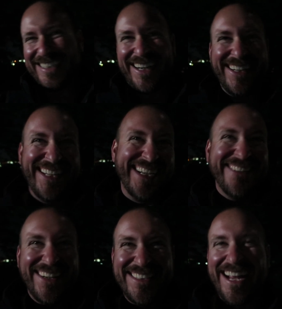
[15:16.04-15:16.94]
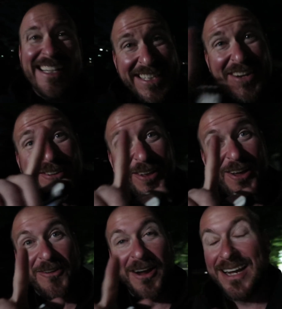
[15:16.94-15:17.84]
so anyways, I did go a
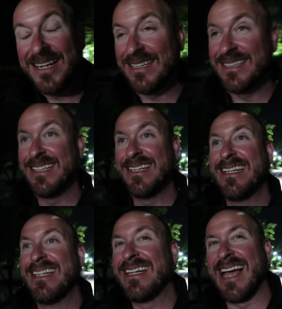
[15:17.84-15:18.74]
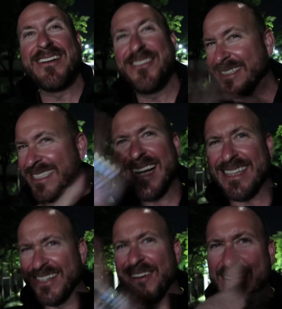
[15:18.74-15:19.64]
long way. I don't
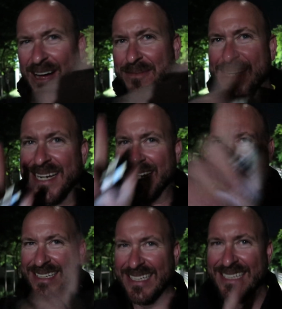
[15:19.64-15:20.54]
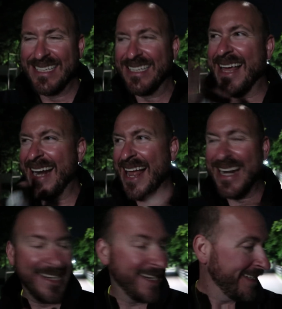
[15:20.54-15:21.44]
exactly know how many that
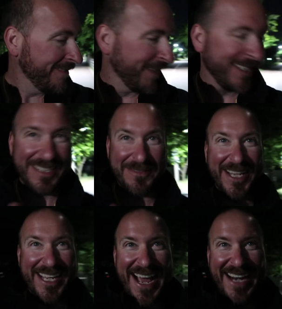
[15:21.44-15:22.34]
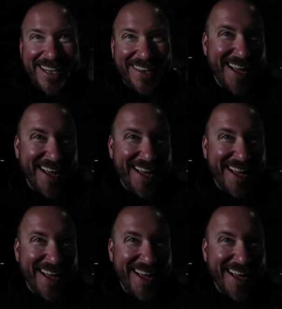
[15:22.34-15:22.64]
added, but it seemed like it added a